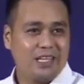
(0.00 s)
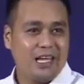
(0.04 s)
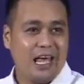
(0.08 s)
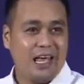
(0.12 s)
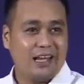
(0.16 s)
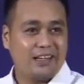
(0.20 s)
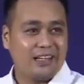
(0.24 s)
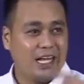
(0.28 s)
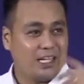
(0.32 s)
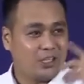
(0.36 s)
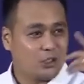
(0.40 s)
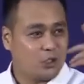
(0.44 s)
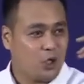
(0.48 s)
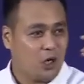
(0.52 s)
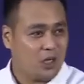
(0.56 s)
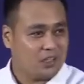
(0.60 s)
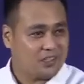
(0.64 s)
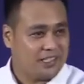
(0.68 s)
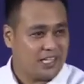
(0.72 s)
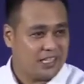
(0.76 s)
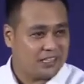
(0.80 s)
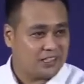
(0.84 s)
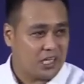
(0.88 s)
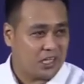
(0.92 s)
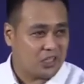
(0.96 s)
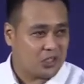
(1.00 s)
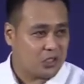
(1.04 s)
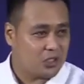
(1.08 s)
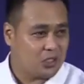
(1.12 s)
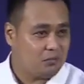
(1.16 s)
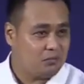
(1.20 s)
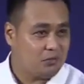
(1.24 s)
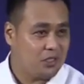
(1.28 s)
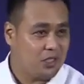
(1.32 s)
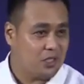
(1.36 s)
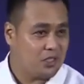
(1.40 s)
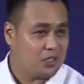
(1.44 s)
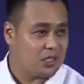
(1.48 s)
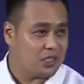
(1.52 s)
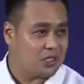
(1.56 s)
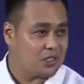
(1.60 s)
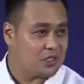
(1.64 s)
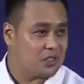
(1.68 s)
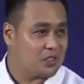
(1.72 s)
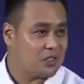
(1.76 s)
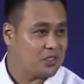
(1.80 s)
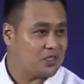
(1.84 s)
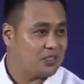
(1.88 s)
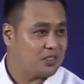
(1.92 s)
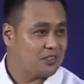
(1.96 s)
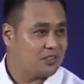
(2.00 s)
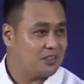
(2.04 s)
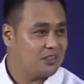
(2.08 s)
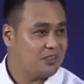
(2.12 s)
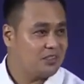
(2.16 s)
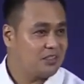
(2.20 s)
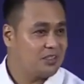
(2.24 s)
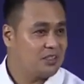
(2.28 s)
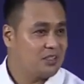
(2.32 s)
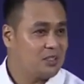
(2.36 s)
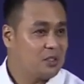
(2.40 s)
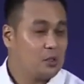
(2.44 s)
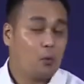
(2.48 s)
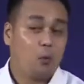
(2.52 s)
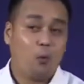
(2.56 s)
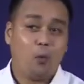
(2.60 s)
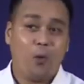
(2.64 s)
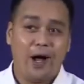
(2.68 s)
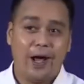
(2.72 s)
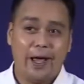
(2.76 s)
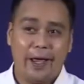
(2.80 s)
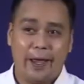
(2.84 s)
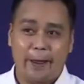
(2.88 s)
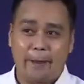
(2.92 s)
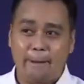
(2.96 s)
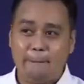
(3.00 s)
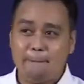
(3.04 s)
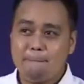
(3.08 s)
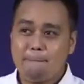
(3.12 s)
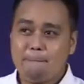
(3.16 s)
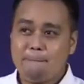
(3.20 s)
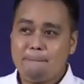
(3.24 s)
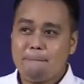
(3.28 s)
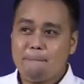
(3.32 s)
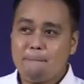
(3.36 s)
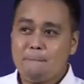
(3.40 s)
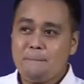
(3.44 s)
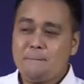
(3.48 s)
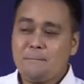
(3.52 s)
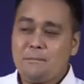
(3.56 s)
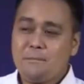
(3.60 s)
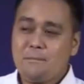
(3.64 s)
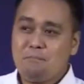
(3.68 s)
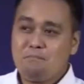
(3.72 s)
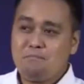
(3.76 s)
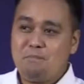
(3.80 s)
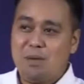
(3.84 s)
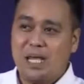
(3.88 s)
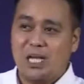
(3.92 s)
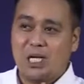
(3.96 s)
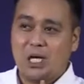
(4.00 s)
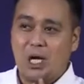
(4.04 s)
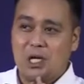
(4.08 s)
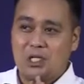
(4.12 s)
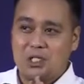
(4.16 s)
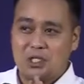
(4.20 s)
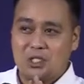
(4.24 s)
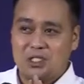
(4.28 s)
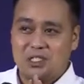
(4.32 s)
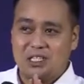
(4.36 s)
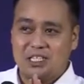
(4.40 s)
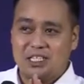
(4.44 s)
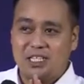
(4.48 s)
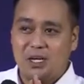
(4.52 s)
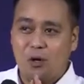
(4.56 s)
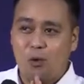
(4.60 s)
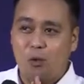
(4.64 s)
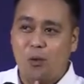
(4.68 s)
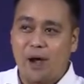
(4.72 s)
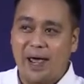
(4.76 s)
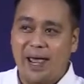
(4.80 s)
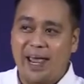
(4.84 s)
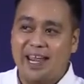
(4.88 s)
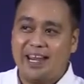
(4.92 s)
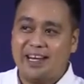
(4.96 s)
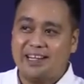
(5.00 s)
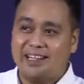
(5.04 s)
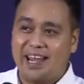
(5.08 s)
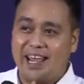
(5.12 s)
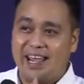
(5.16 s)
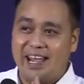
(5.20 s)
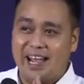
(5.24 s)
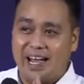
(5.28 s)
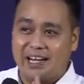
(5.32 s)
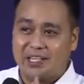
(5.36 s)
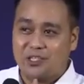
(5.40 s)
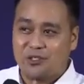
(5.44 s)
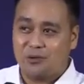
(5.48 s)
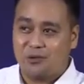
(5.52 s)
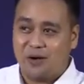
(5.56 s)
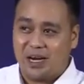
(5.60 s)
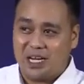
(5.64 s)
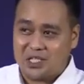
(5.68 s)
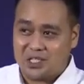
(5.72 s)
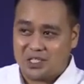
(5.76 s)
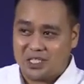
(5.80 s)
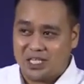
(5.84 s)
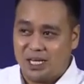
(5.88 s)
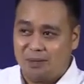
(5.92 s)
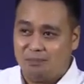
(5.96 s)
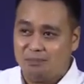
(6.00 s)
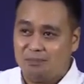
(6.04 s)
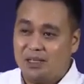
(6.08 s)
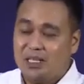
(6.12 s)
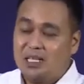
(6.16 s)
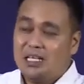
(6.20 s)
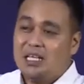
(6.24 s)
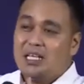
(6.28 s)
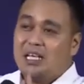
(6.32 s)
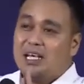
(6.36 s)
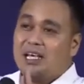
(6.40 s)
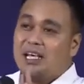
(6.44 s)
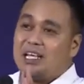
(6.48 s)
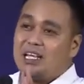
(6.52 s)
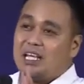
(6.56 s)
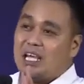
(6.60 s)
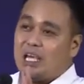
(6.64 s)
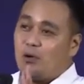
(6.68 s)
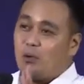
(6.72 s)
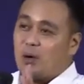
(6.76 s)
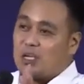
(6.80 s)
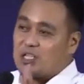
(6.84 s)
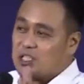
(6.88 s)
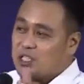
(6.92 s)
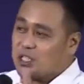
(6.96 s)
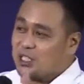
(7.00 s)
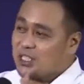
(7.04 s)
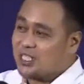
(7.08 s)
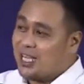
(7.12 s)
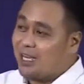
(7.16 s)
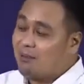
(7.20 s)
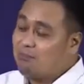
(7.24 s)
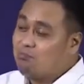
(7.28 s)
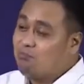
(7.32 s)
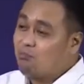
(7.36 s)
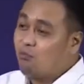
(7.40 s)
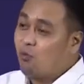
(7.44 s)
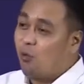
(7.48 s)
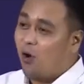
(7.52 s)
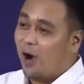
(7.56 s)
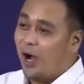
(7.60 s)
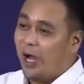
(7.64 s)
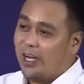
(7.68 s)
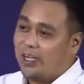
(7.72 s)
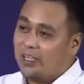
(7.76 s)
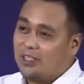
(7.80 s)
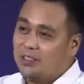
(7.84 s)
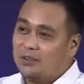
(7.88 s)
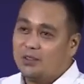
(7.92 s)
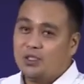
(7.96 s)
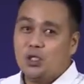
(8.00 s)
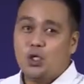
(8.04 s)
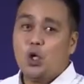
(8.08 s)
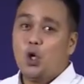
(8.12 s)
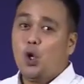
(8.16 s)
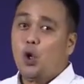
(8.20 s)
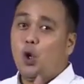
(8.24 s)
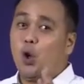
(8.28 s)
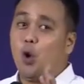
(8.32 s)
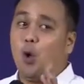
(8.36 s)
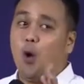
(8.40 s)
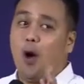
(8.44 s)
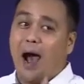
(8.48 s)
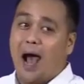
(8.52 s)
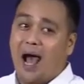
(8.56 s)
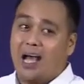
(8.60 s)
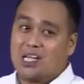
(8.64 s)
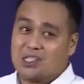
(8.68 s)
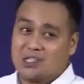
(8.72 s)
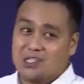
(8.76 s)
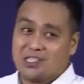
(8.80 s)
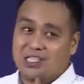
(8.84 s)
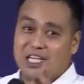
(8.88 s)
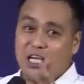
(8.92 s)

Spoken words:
And that caught the attention of Jesus. Why? Because in the way they address him, he was someone who has